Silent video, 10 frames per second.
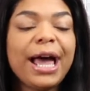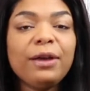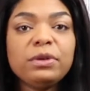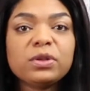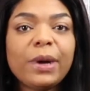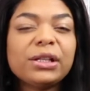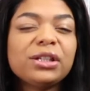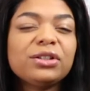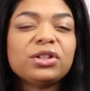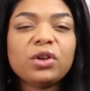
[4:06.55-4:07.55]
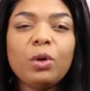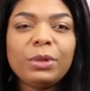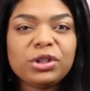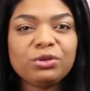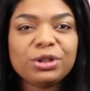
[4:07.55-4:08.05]
I was watching so
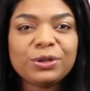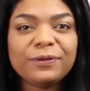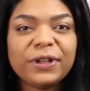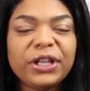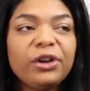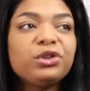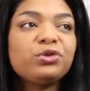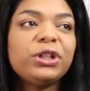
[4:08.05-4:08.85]
much YouTube videos,